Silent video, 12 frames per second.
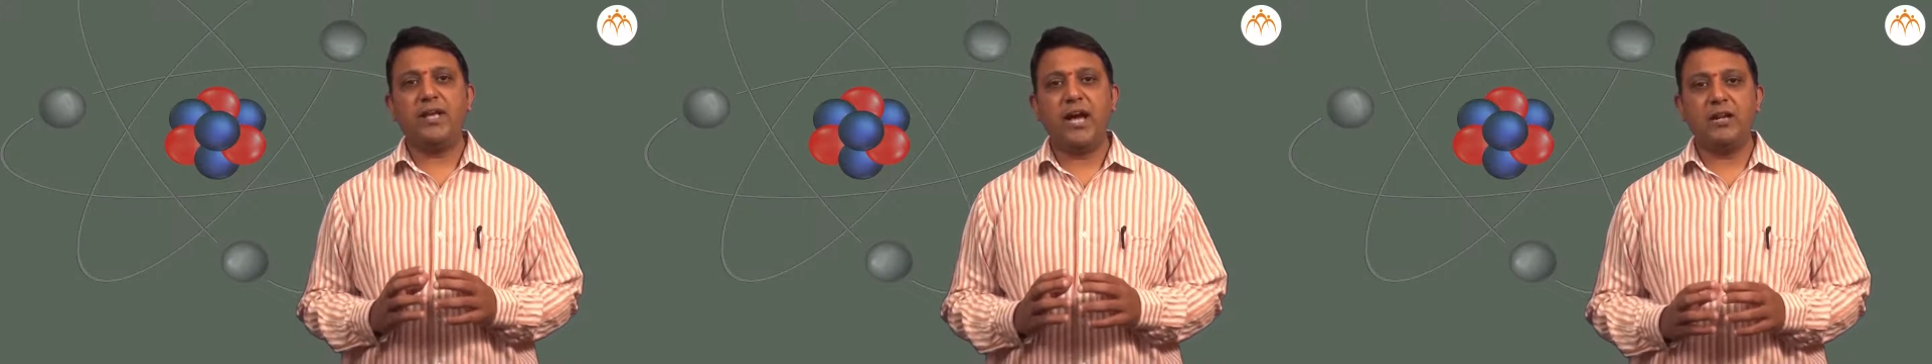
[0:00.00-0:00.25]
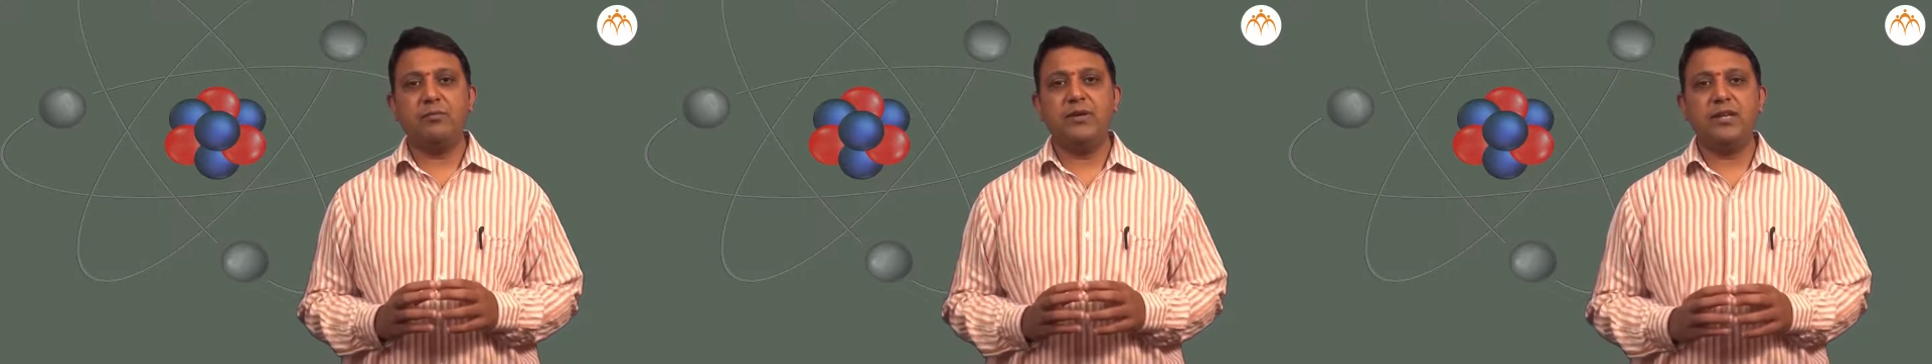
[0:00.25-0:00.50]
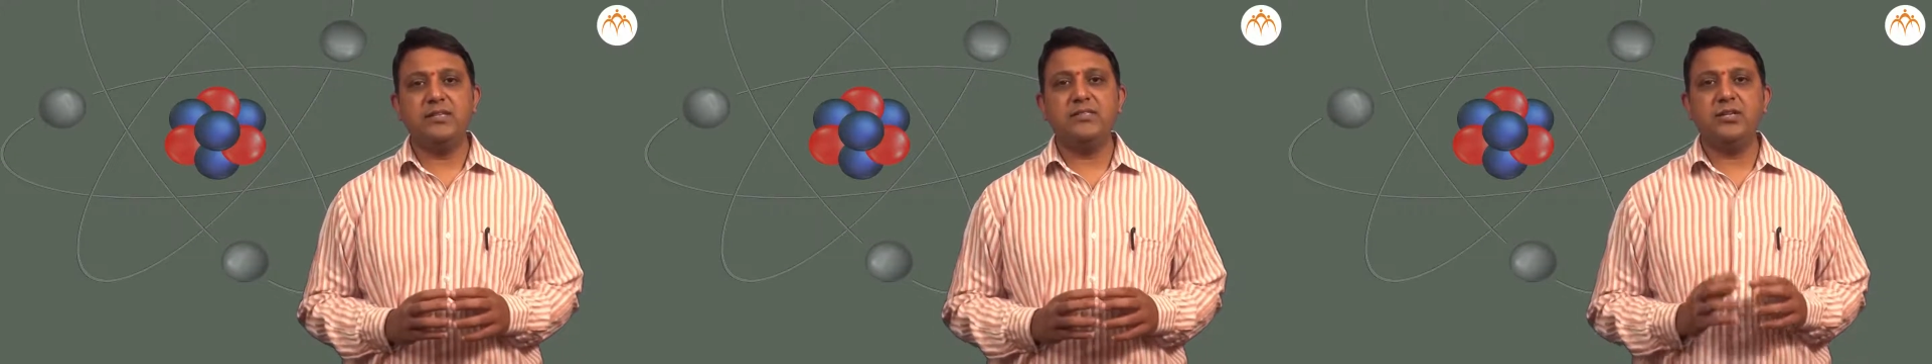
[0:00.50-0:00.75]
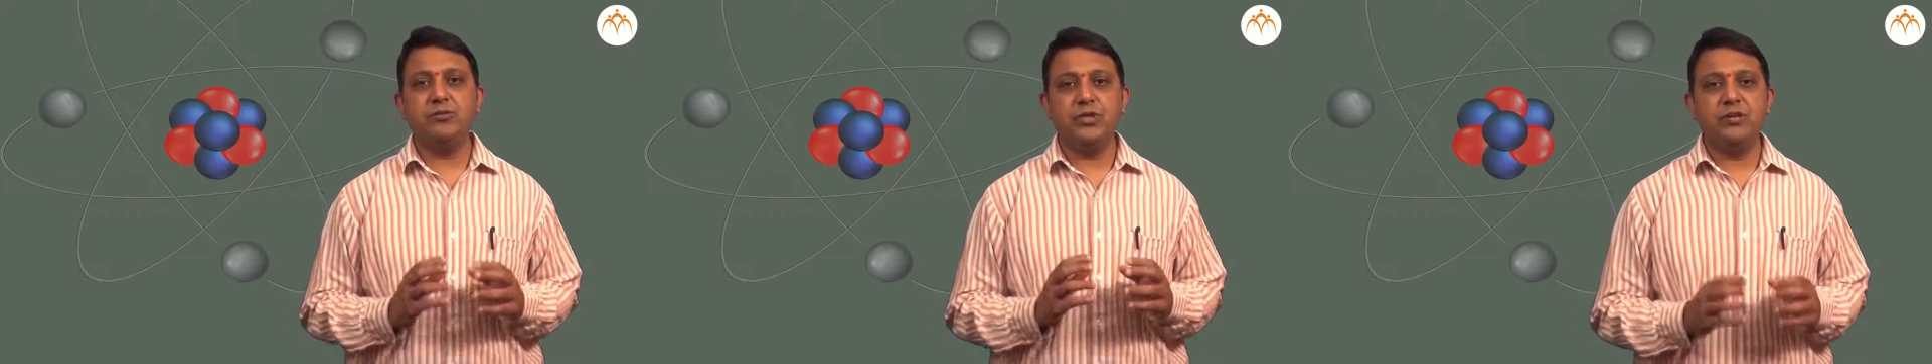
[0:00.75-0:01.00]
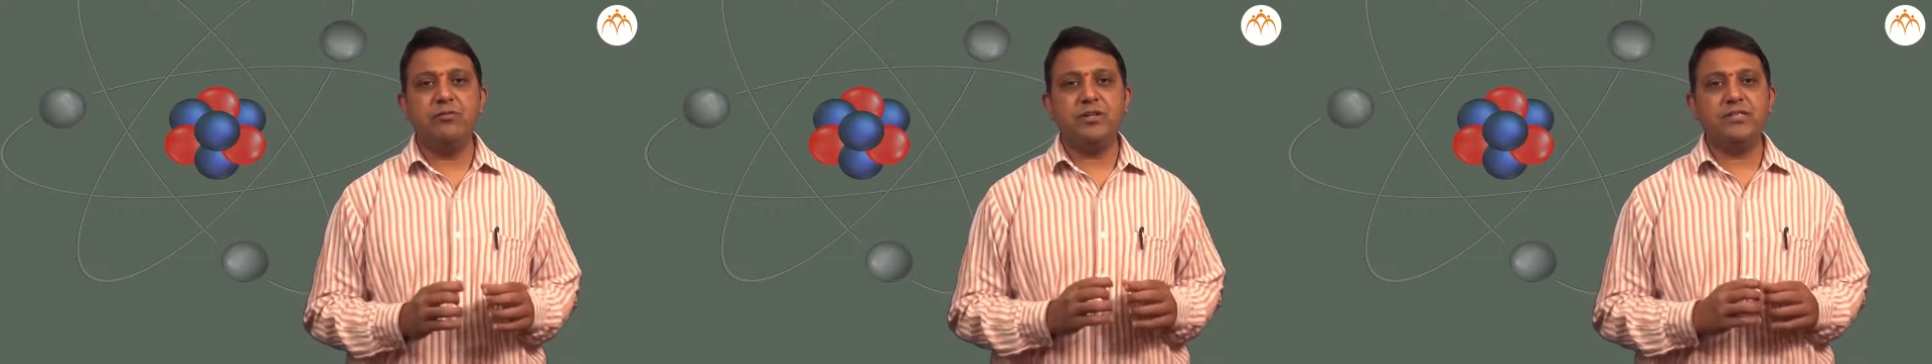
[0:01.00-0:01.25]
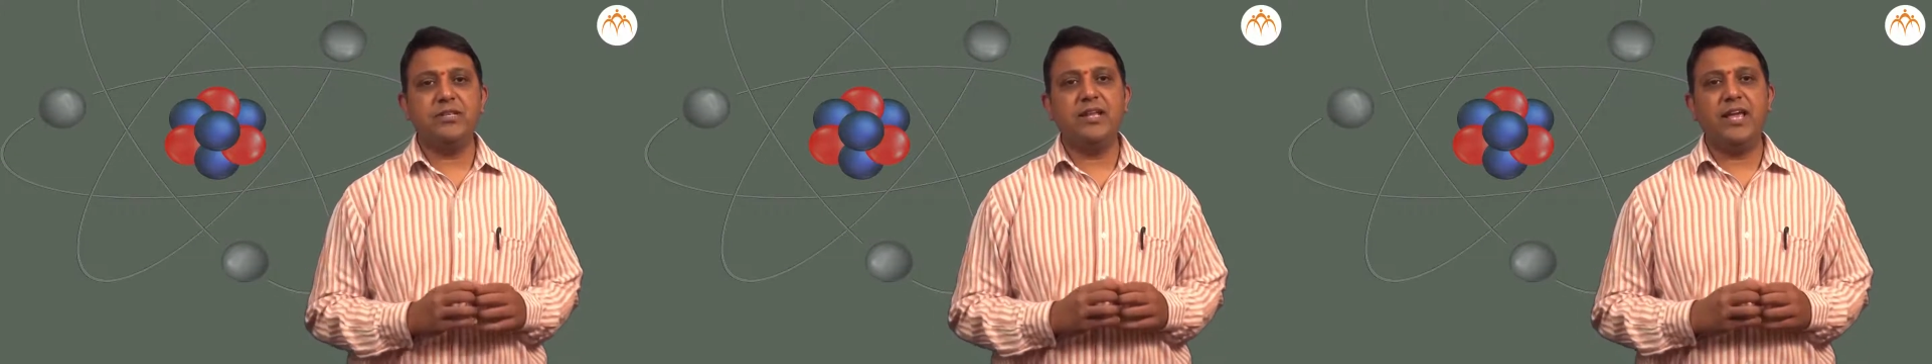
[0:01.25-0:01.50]
carbon is the
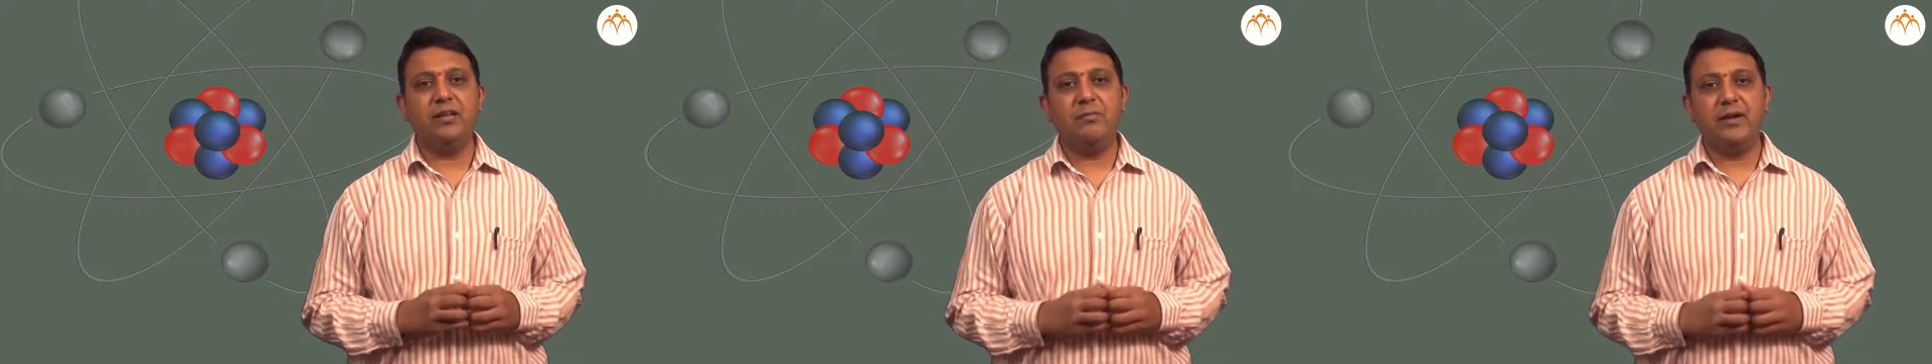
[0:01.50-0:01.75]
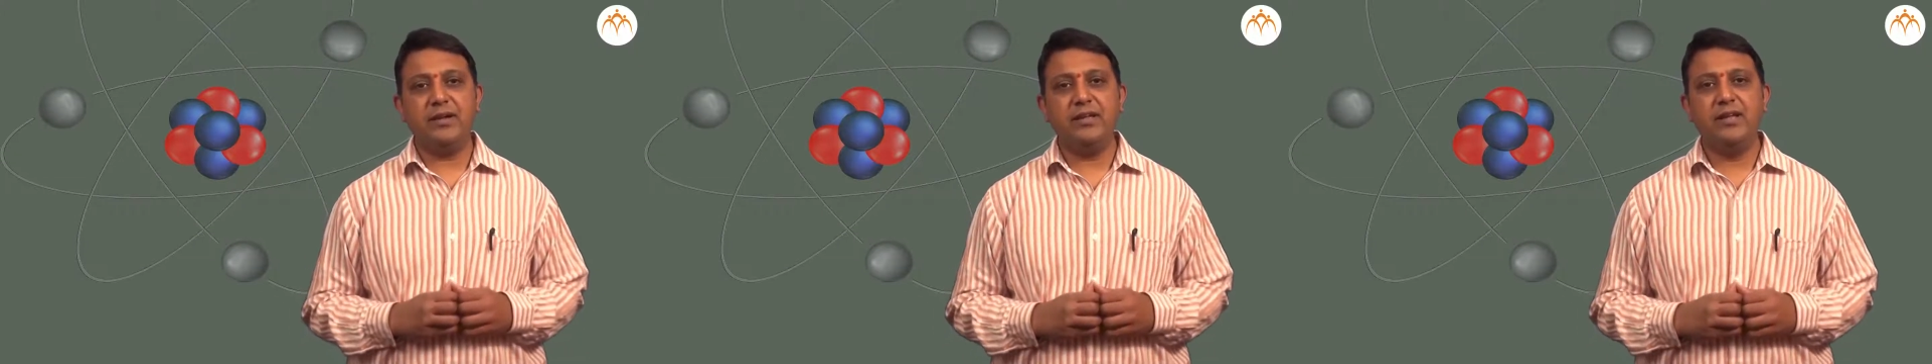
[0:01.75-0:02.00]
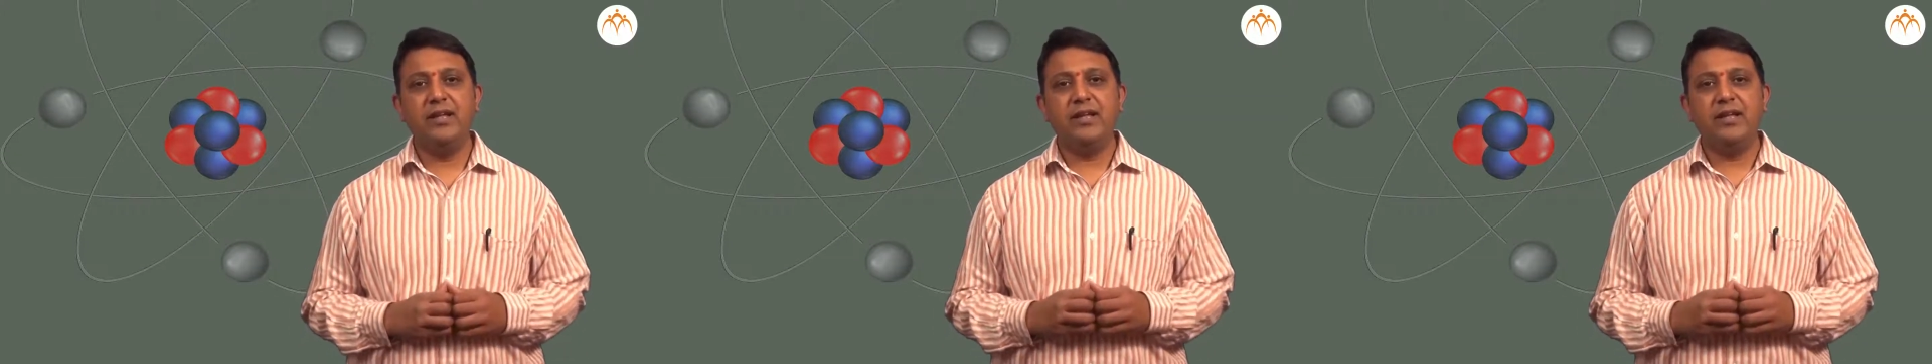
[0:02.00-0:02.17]
universal element